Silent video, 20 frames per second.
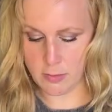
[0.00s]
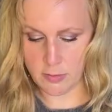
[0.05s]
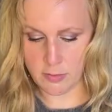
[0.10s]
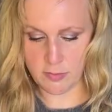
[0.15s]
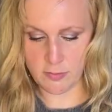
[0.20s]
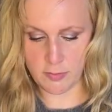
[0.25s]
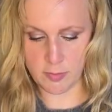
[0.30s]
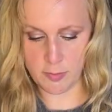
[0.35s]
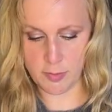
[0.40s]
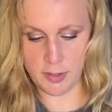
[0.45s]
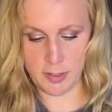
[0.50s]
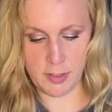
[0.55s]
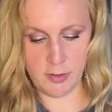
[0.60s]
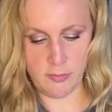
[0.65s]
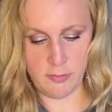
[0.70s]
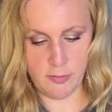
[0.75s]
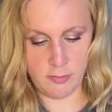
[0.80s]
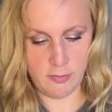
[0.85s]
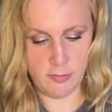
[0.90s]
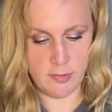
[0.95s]
So what we're going to
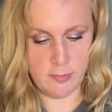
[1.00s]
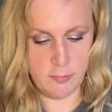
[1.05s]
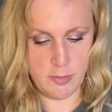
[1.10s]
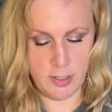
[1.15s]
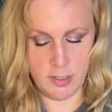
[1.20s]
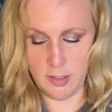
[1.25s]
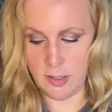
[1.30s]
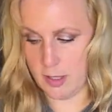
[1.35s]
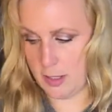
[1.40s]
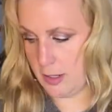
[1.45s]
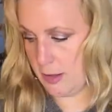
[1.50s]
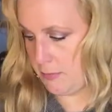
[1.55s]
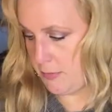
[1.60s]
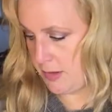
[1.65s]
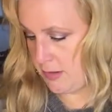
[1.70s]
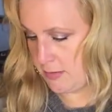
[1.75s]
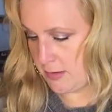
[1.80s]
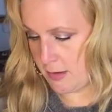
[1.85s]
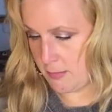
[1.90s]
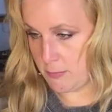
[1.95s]
do is I'm going to cut out
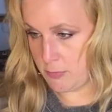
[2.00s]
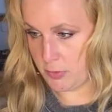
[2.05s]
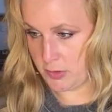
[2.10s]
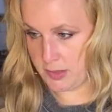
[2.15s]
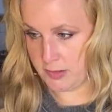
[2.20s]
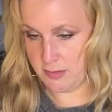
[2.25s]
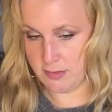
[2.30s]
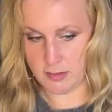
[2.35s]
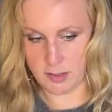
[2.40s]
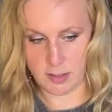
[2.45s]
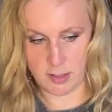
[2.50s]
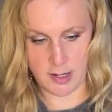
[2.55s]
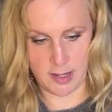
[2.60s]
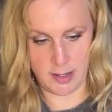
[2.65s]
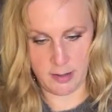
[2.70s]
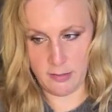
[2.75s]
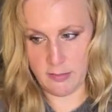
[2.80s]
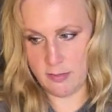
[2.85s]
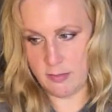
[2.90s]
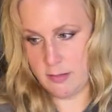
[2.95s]
my templates
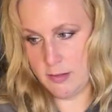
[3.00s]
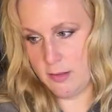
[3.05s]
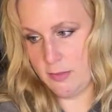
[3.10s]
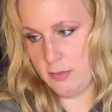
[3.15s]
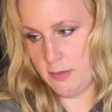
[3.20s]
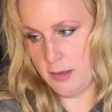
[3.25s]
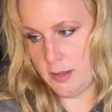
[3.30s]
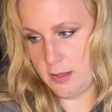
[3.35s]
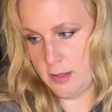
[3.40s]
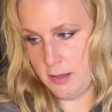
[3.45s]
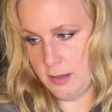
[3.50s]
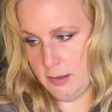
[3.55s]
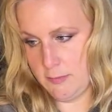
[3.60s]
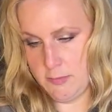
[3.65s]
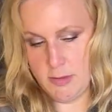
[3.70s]
next, and then let